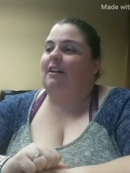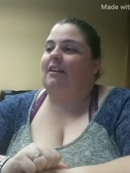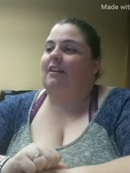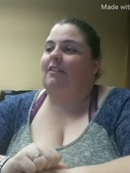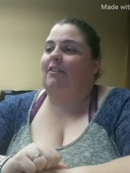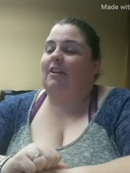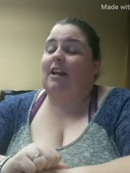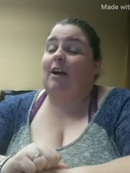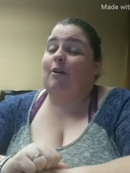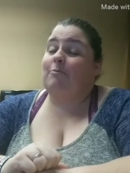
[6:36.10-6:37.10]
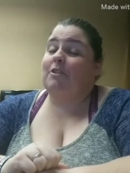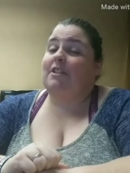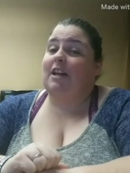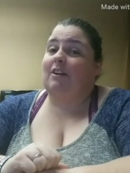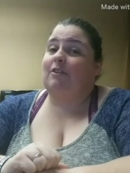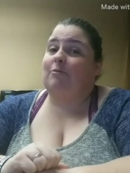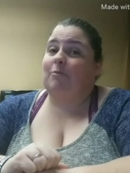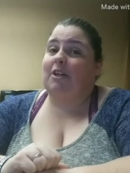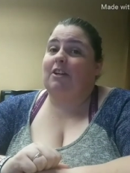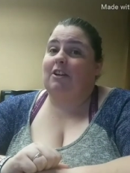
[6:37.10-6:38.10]
now I'm just down to
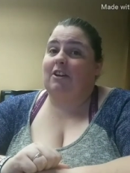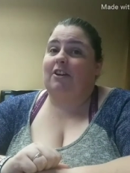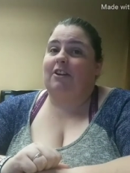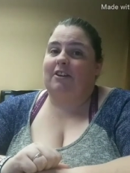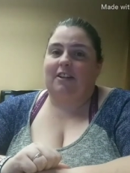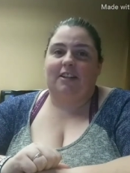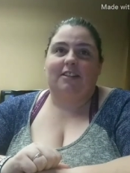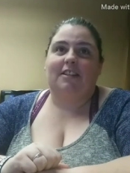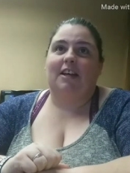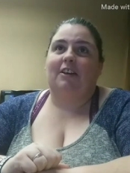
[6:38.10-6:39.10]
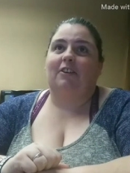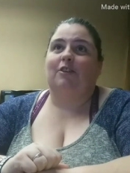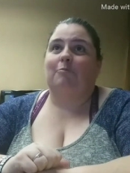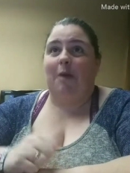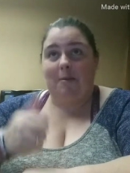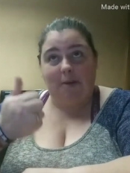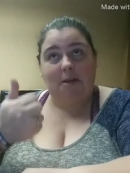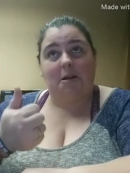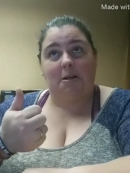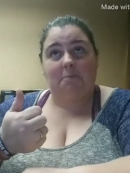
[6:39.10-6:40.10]
me and her until the baby
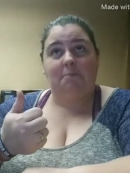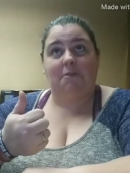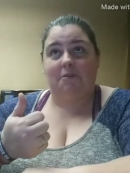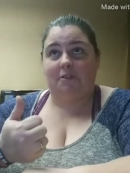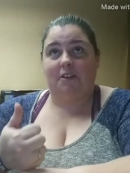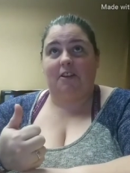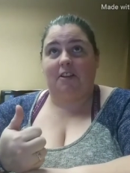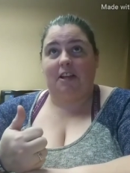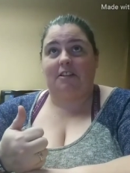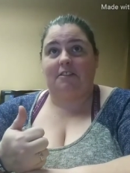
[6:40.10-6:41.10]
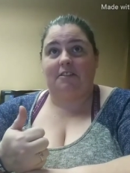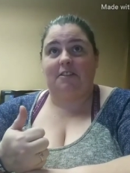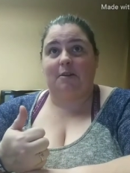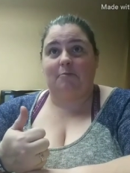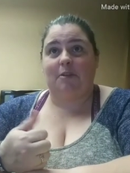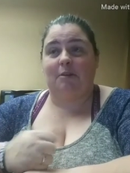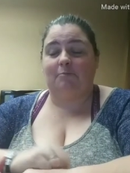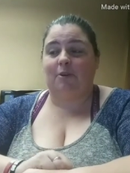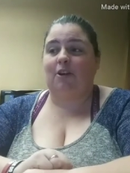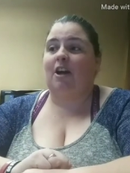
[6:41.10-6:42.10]
comes, and that's in
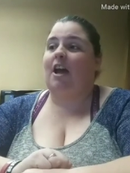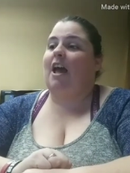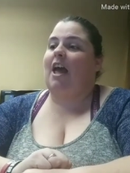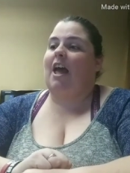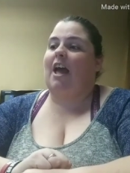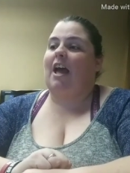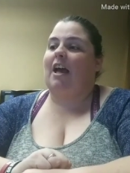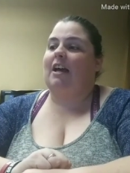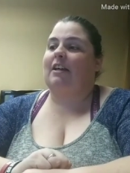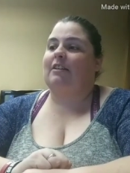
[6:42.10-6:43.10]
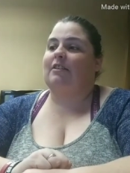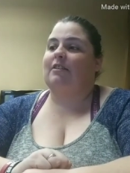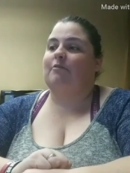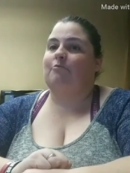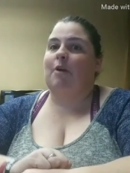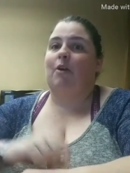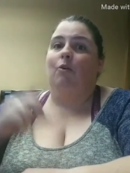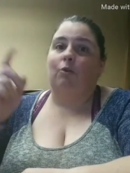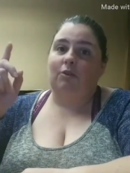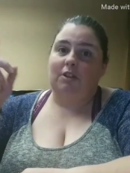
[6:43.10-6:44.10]
September. And my
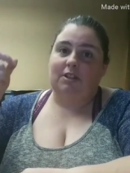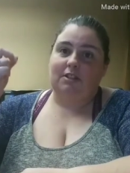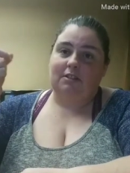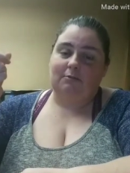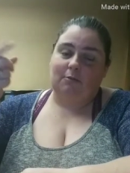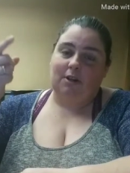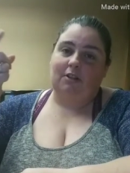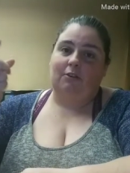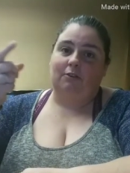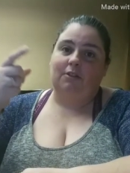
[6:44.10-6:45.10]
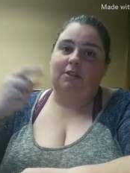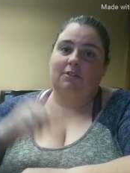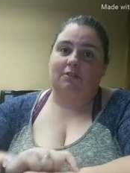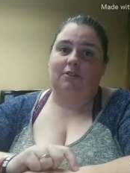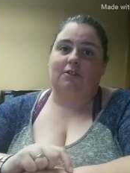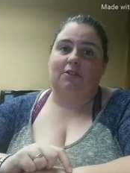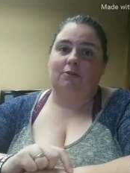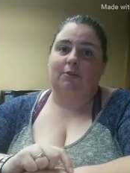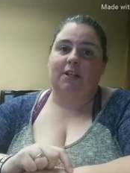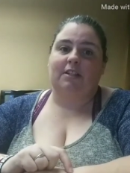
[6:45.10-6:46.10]
oldest, one of the oldest girls, the
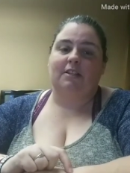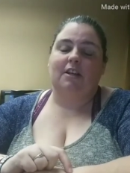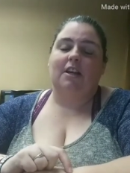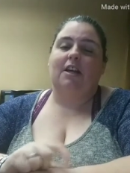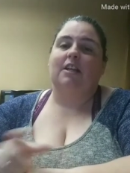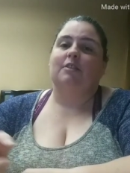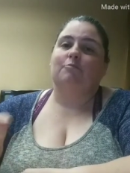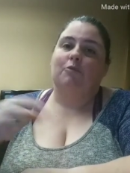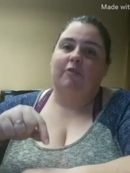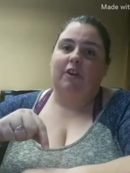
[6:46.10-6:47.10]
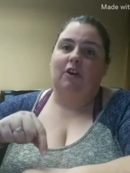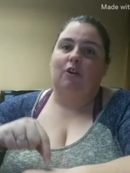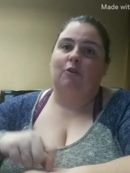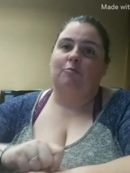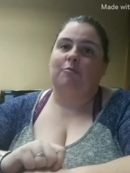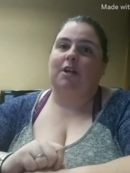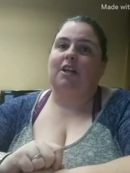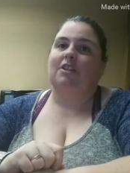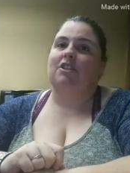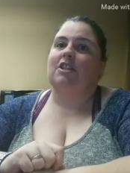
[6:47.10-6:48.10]
twins, is moving home
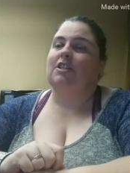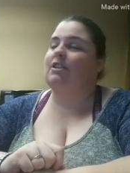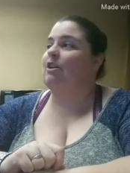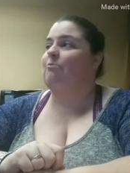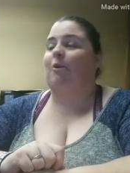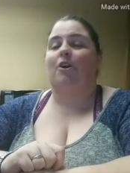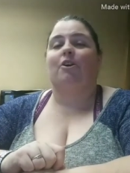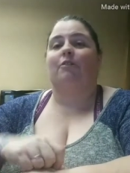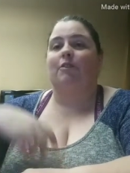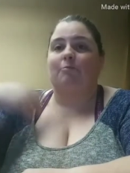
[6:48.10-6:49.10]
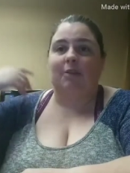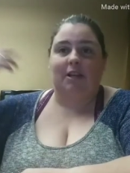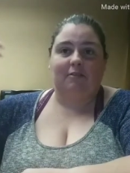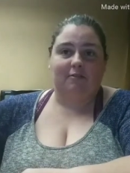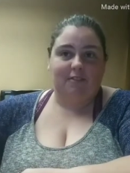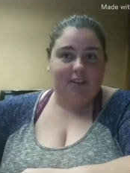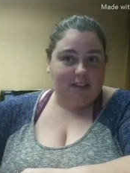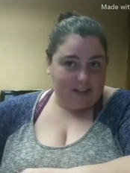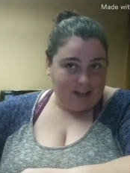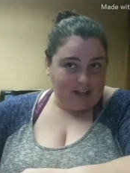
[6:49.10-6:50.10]
because she's going to partner with me
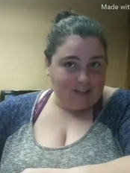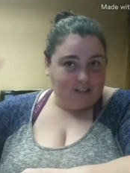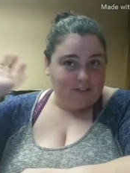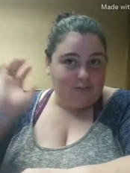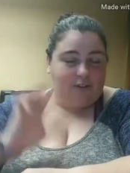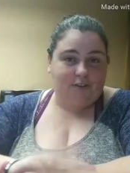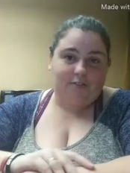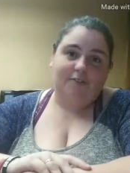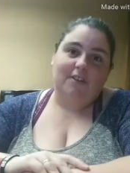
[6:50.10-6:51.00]
at the store